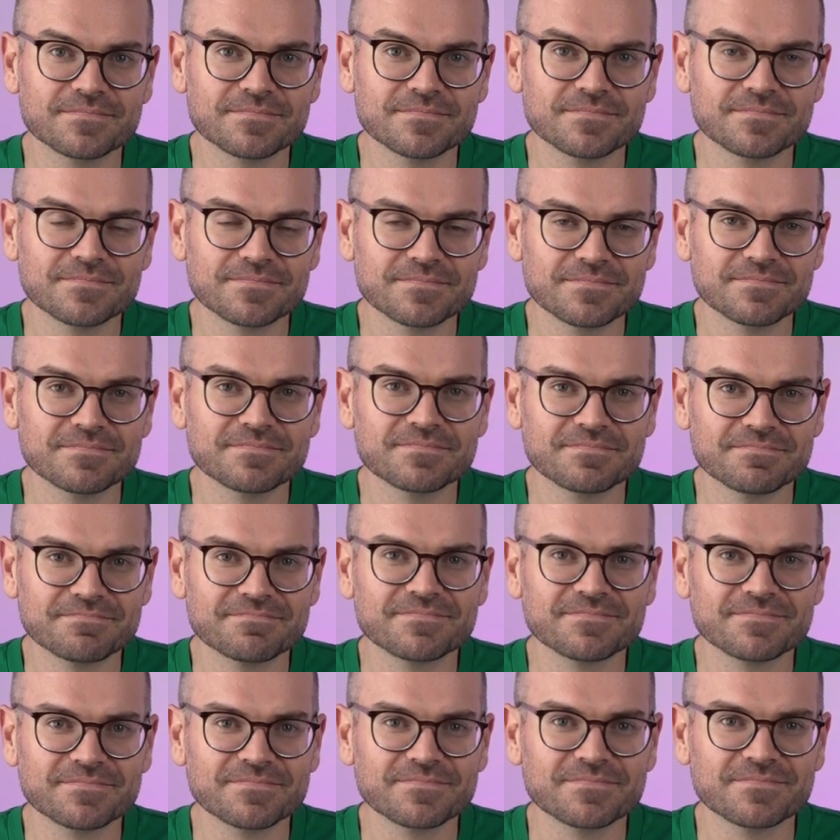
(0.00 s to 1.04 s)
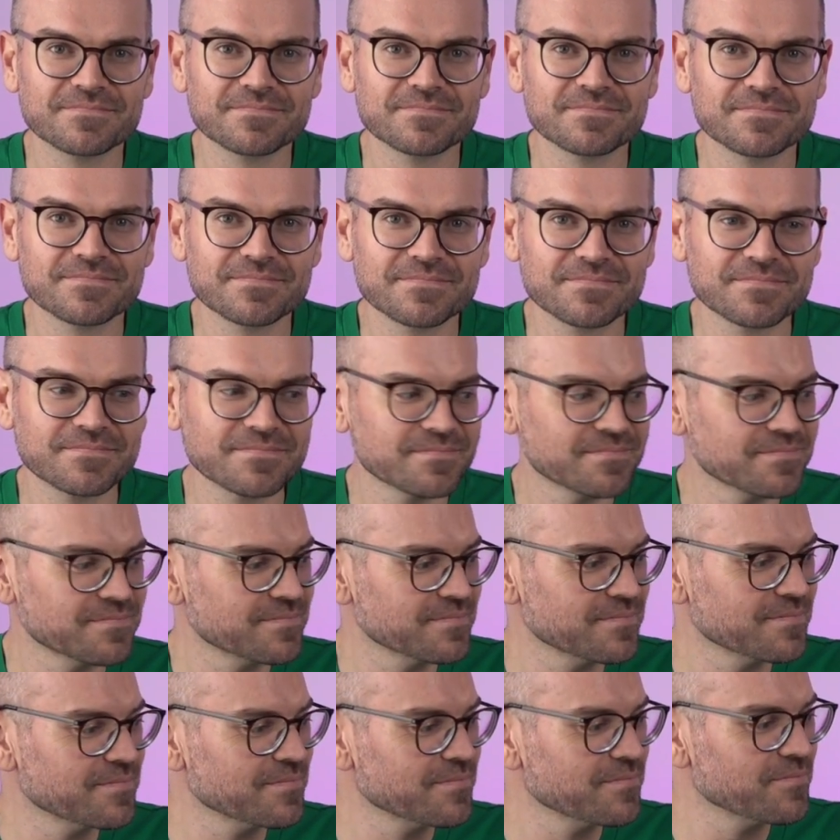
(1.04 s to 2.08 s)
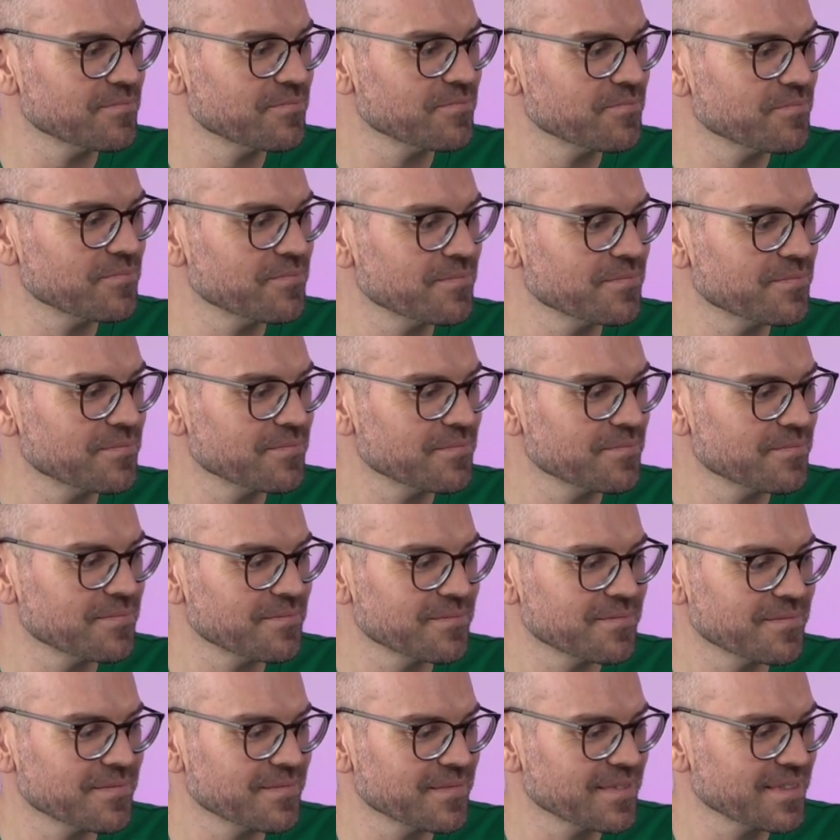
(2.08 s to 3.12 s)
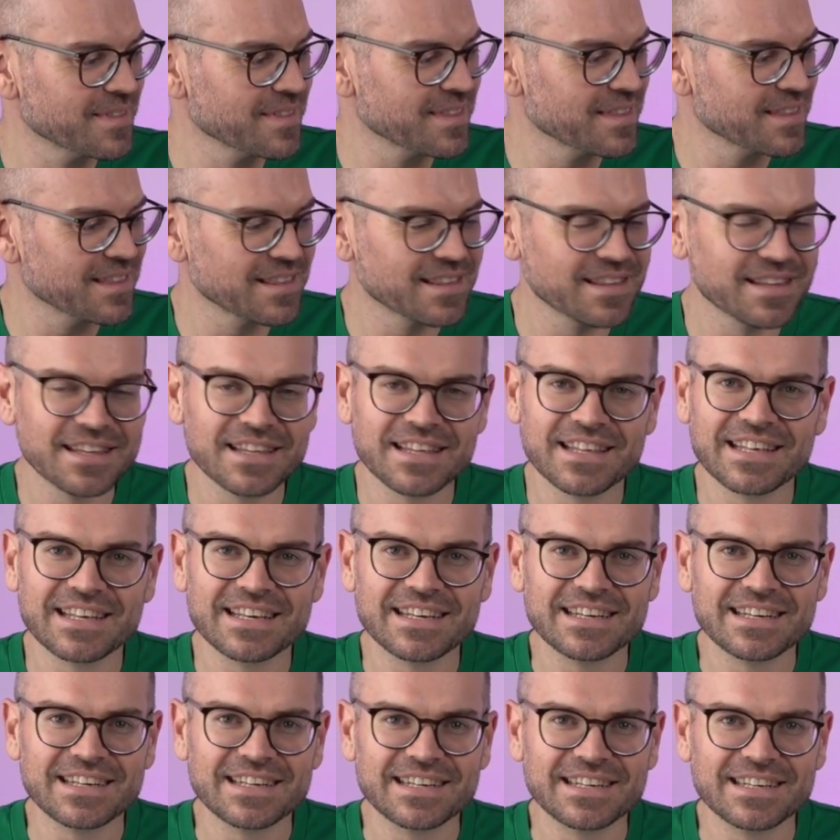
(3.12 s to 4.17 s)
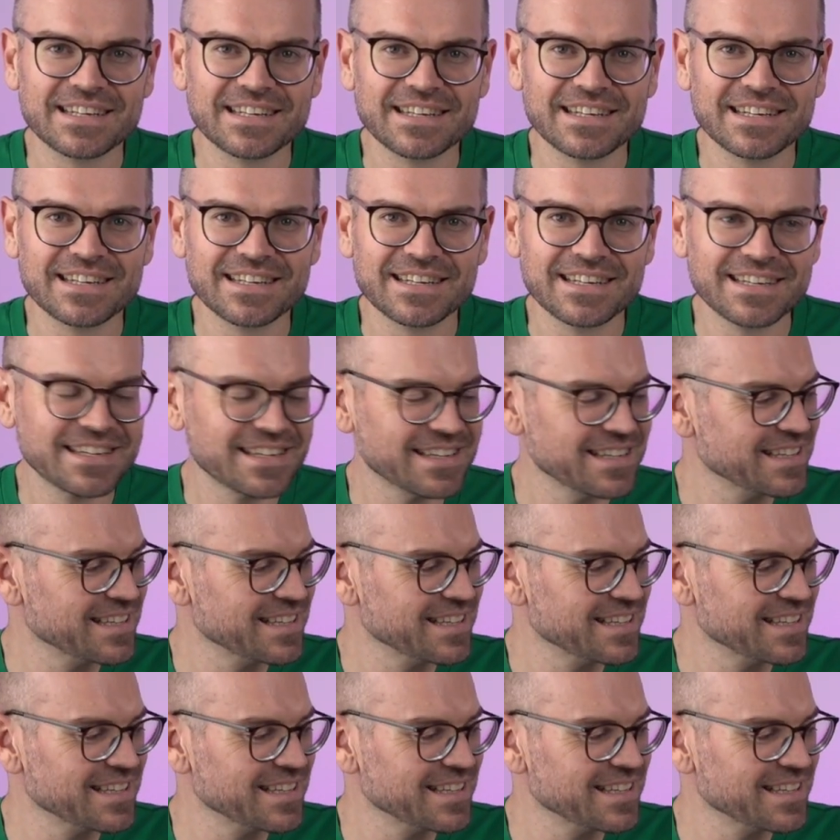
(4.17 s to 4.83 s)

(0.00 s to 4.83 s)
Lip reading: (silent)